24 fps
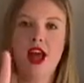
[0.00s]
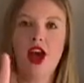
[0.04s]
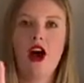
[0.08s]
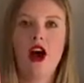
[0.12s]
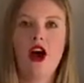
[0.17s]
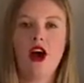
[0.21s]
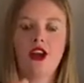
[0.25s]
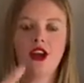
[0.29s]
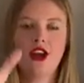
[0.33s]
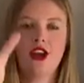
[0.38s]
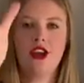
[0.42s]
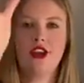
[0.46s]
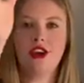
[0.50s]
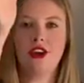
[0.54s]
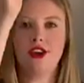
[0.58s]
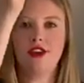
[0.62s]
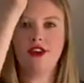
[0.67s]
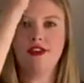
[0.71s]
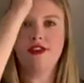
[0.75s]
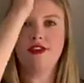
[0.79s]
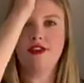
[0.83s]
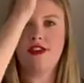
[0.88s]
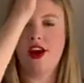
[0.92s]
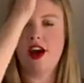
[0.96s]
honour your
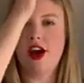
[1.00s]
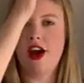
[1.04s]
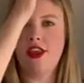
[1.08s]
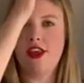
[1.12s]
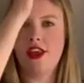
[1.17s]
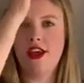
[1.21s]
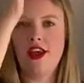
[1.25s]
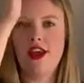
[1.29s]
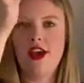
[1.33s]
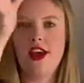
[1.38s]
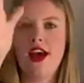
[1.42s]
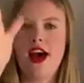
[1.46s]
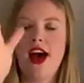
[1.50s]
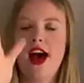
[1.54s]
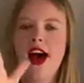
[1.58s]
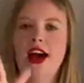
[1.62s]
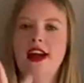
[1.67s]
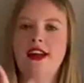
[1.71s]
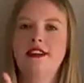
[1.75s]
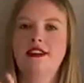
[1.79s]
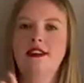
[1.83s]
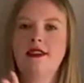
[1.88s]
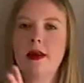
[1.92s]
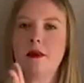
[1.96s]
father
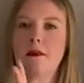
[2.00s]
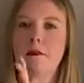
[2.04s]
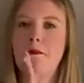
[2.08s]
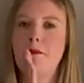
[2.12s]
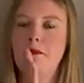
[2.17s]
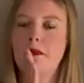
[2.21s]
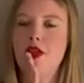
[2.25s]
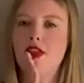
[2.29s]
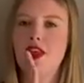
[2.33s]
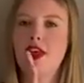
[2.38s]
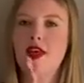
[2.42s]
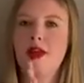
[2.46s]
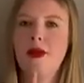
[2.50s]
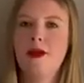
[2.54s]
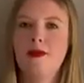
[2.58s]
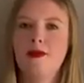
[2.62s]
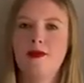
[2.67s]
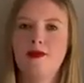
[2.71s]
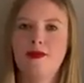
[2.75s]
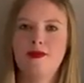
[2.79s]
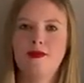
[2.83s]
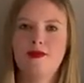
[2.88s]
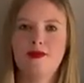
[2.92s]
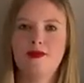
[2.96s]
and mother.
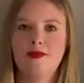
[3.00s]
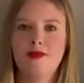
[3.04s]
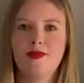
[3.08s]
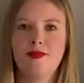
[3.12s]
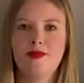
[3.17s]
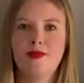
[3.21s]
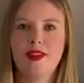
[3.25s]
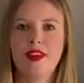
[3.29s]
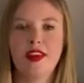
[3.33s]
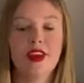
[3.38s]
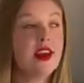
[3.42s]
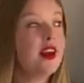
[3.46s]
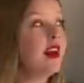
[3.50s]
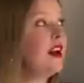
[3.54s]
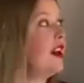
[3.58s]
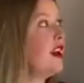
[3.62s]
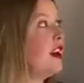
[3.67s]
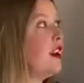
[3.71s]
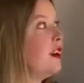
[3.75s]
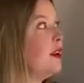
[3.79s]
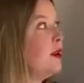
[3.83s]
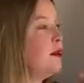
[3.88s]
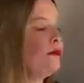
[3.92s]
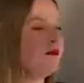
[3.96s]

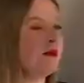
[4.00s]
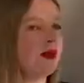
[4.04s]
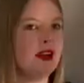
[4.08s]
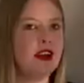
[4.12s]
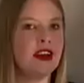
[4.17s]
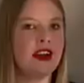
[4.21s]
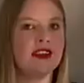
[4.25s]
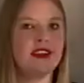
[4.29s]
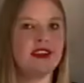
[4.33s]
Number